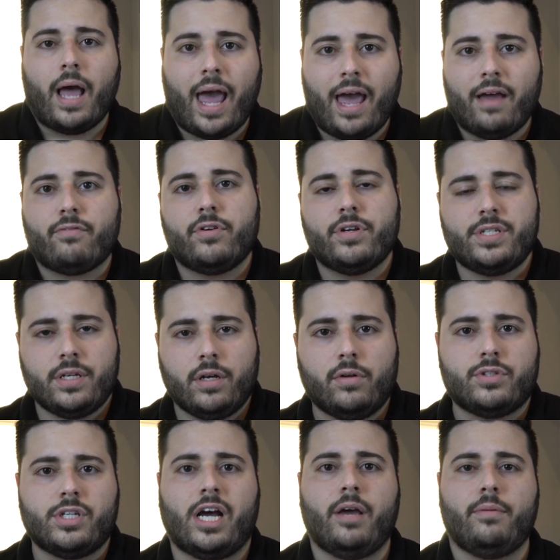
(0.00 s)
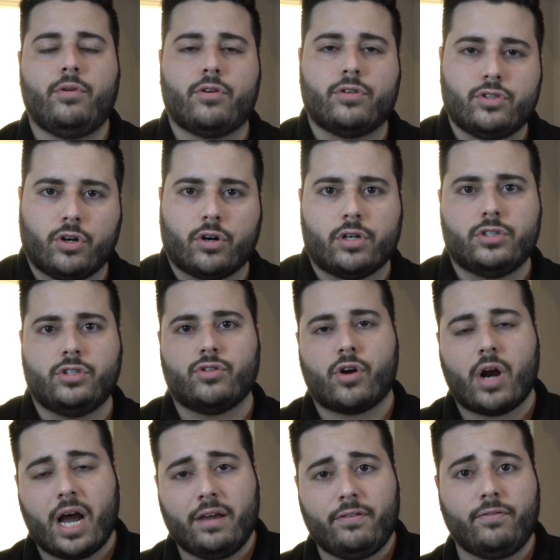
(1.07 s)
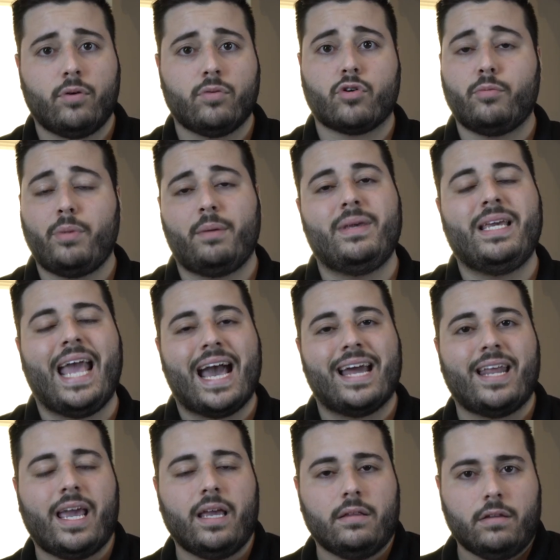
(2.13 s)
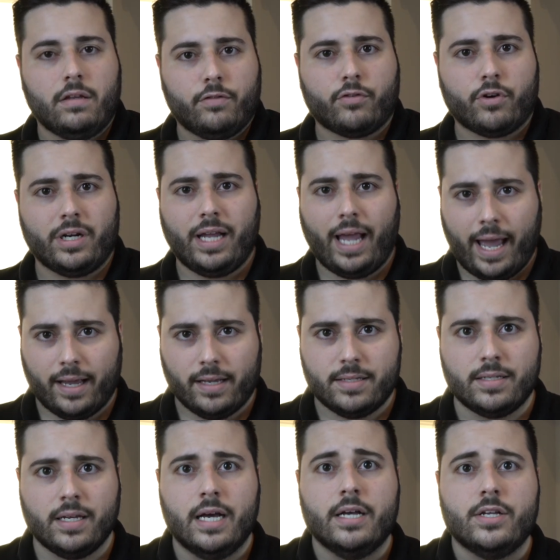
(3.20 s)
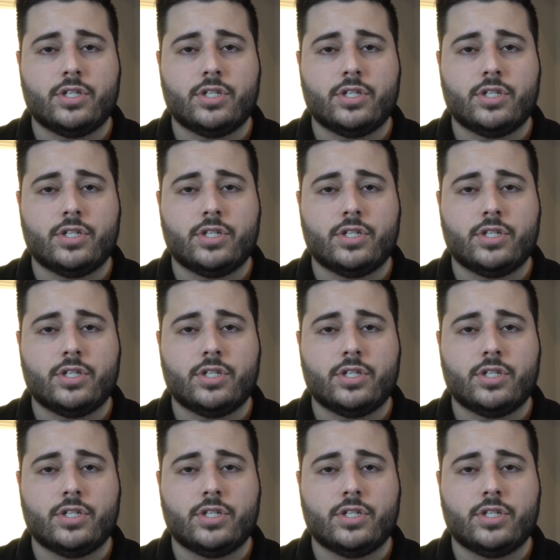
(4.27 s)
every single time you're charging your iPhone or maybe get a different case.